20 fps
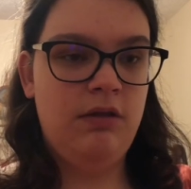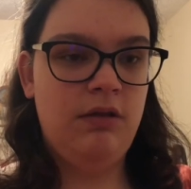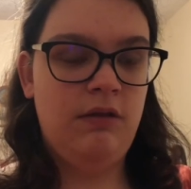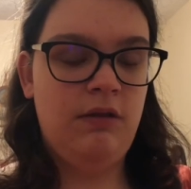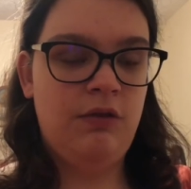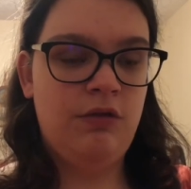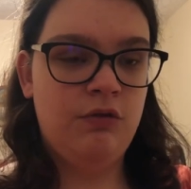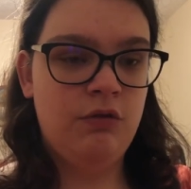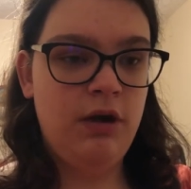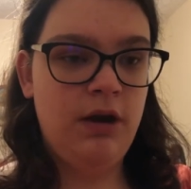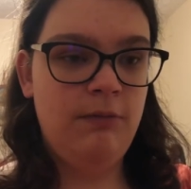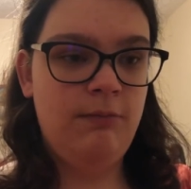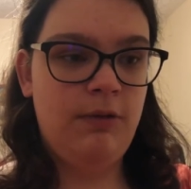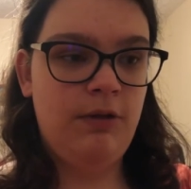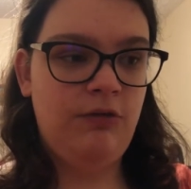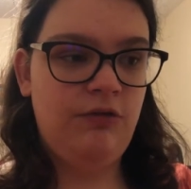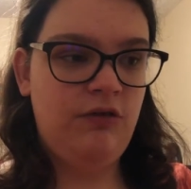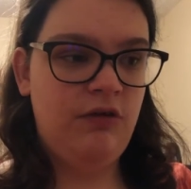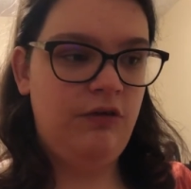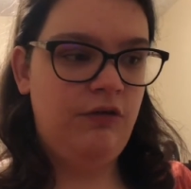The three of
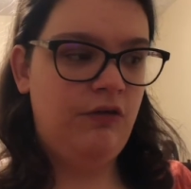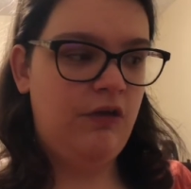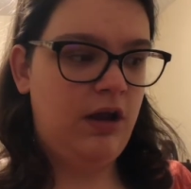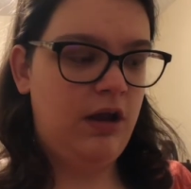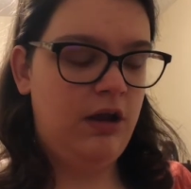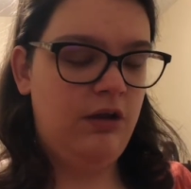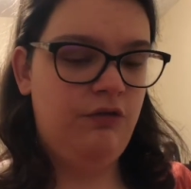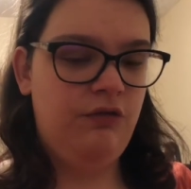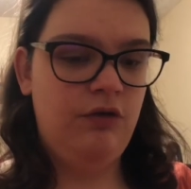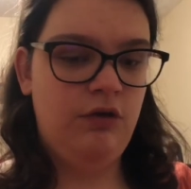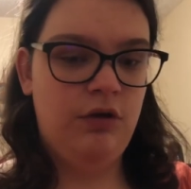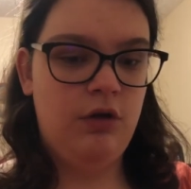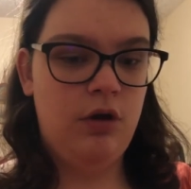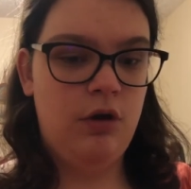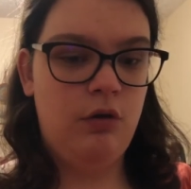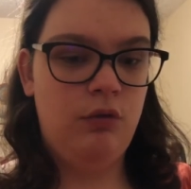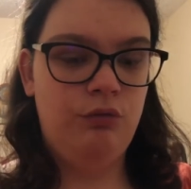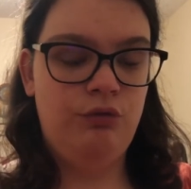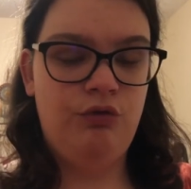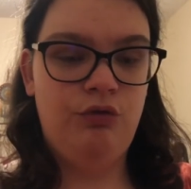us decided to
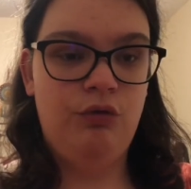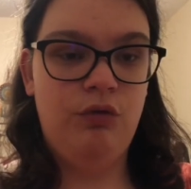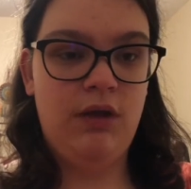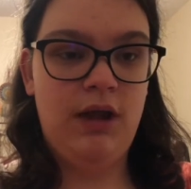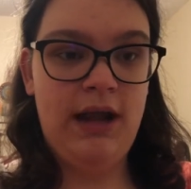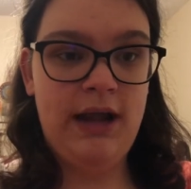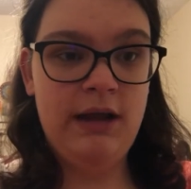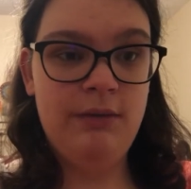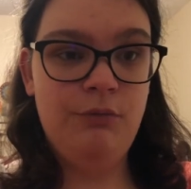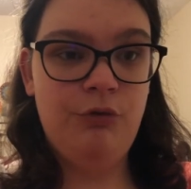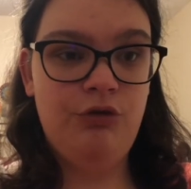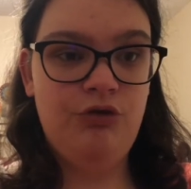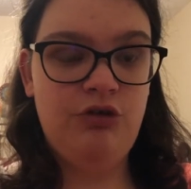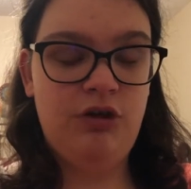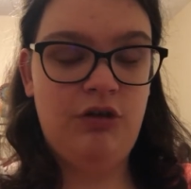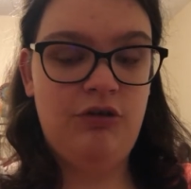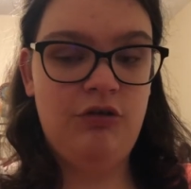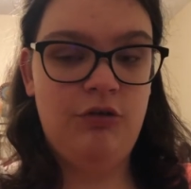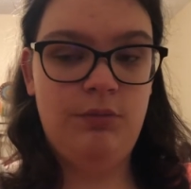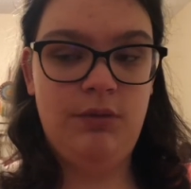go to the animal
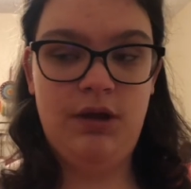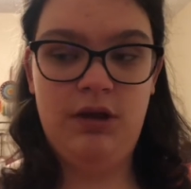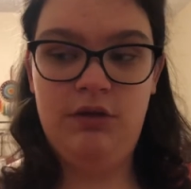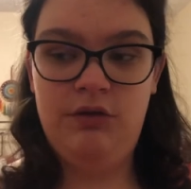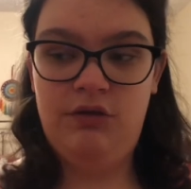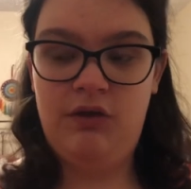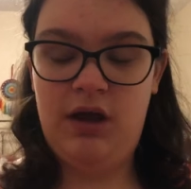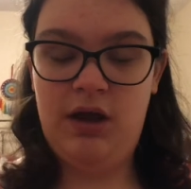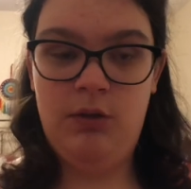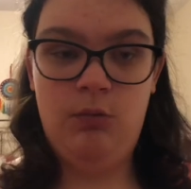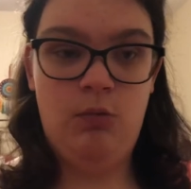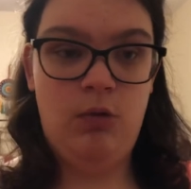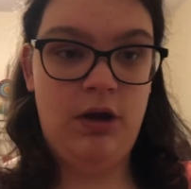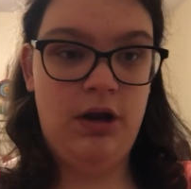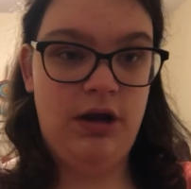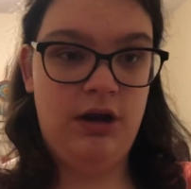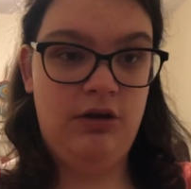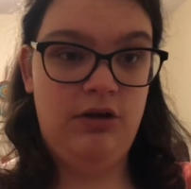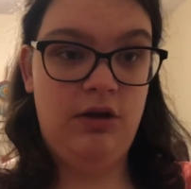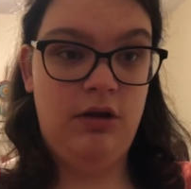shelter because I
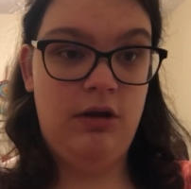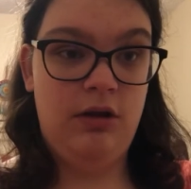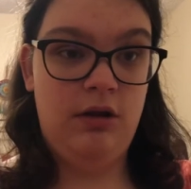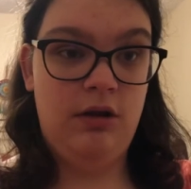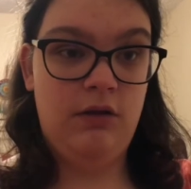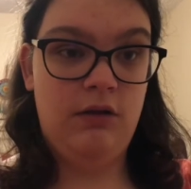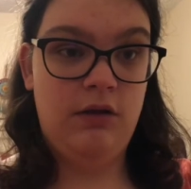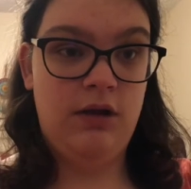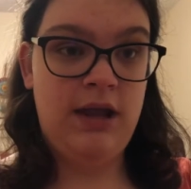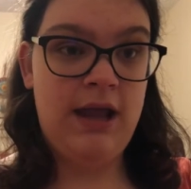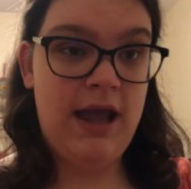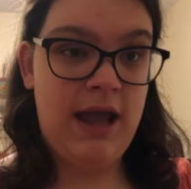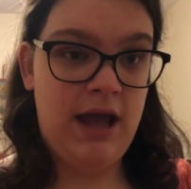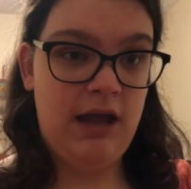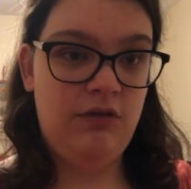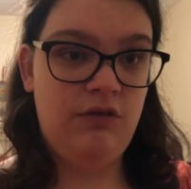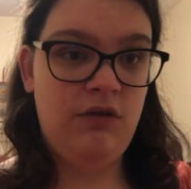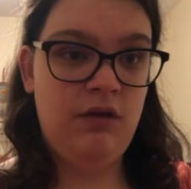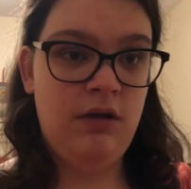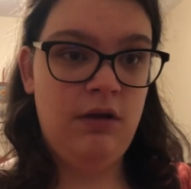wanted another
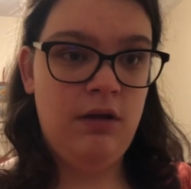cat.